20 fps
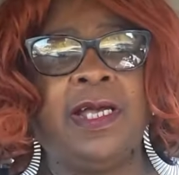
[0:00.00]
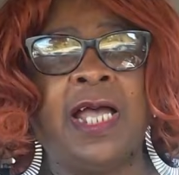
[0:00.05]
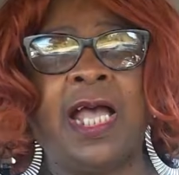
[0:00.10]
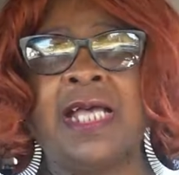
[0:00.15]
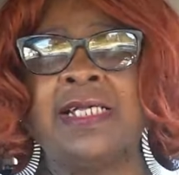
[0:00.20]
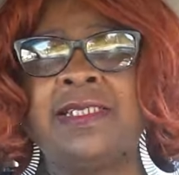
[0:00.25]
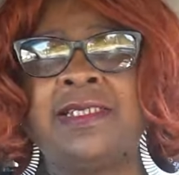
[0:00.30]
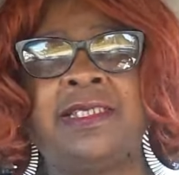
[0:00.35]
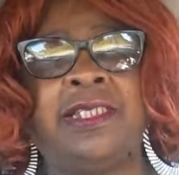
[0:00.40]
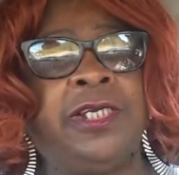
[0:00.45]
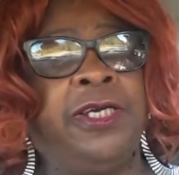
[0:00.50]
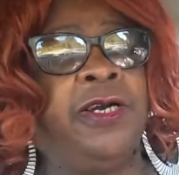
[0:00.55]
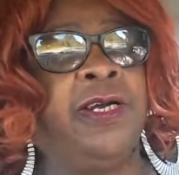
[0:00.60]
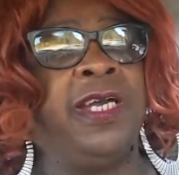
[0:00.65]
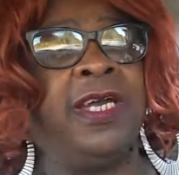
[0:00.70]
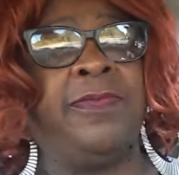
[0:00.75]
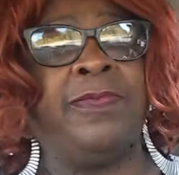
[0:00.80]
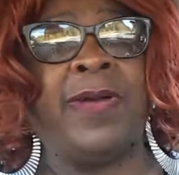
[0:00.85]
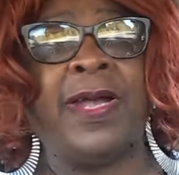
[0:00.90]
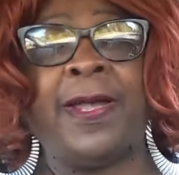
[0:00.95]
I still
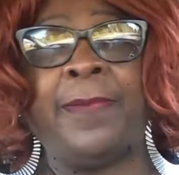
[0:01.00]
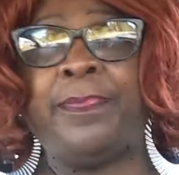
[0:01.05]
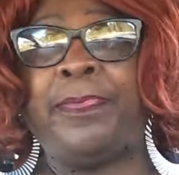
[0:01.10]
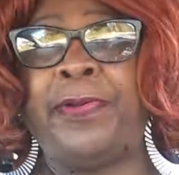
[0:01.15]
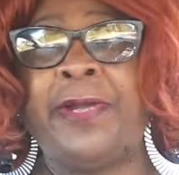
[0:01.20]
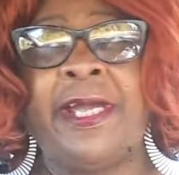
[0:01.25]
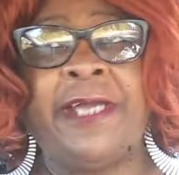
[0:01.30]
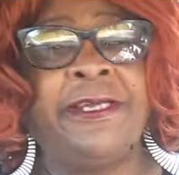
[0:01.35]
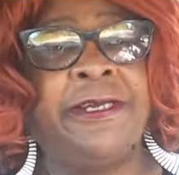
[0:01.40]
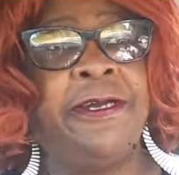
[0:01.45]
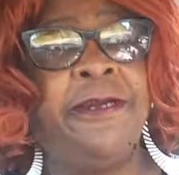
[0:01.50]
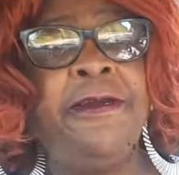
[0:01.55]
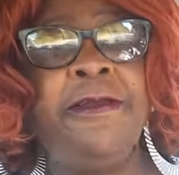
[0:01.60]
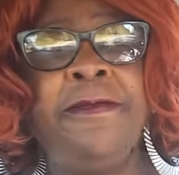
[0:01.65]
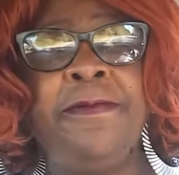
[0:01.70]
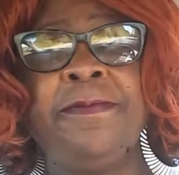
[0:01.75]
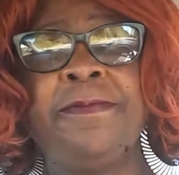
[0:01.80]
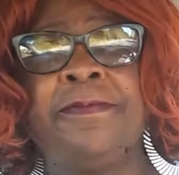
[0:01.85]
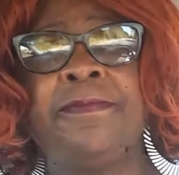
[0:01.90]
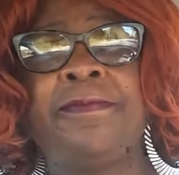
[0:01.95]
give my
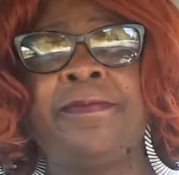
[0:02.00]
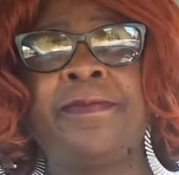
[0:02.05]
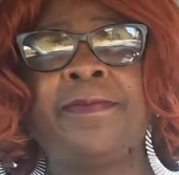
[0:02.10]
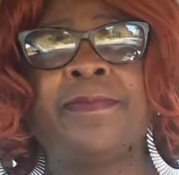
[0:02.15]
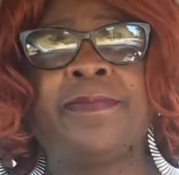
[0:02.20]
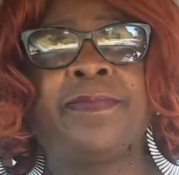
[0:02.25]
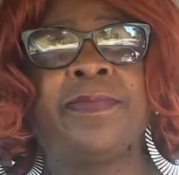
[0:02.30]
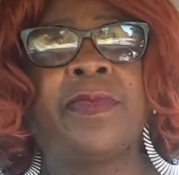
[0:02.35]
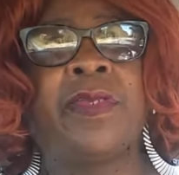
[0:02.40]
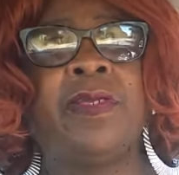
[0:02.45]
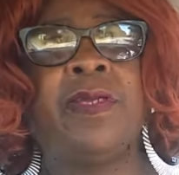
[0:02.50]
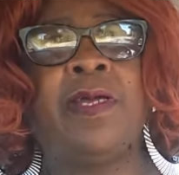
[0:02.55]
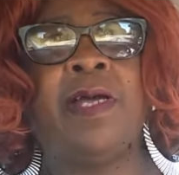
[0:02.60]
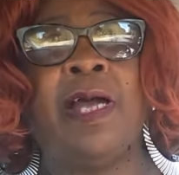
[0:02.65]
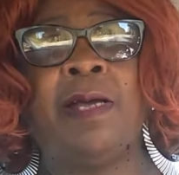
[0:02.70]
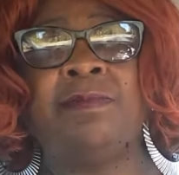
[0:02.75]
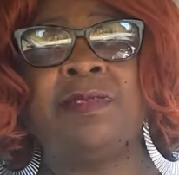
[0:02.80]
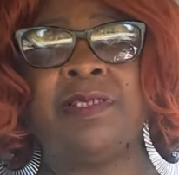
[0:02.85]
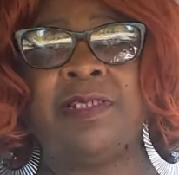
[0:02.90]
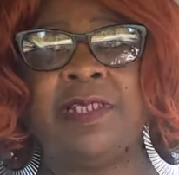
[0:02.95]
opinion.
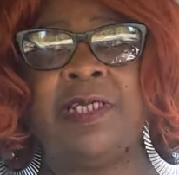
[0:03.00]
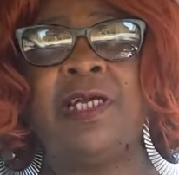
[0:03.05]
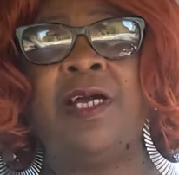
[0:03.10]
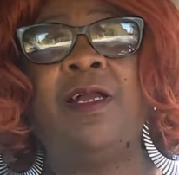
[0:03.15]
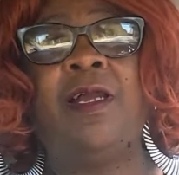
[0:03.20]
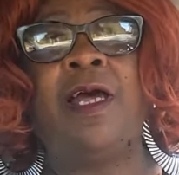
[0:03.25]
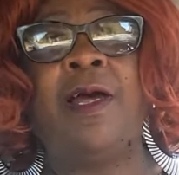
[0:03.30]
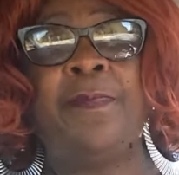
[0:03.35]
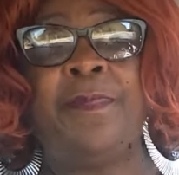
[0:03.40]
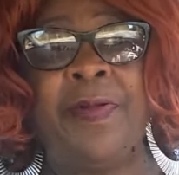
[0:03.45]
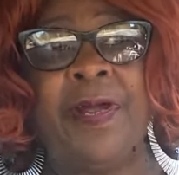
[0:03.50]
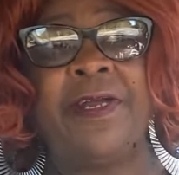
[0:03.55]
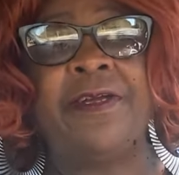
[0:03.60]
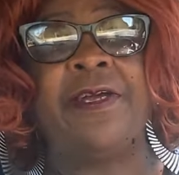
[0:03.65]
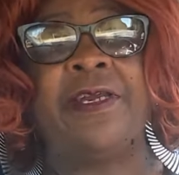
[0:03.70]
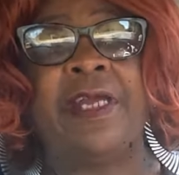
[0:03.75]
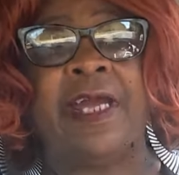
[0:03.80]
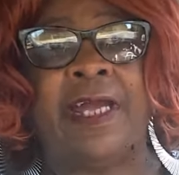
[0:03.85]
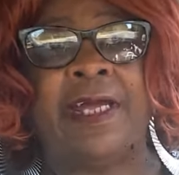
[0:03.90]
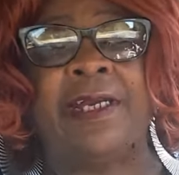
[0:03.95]
I'm still
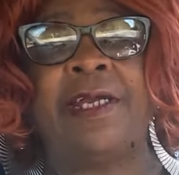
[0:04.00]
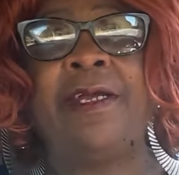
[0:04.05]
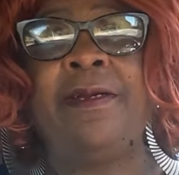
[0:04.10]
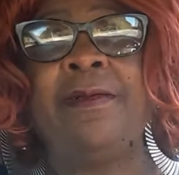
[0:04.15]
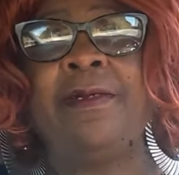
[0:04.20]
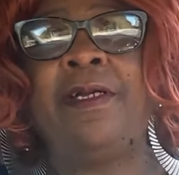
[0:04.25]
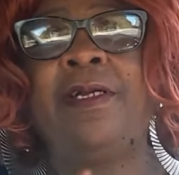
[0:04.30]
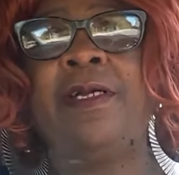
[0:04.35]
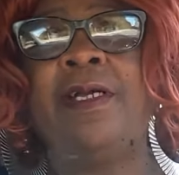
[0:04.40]
opinionated.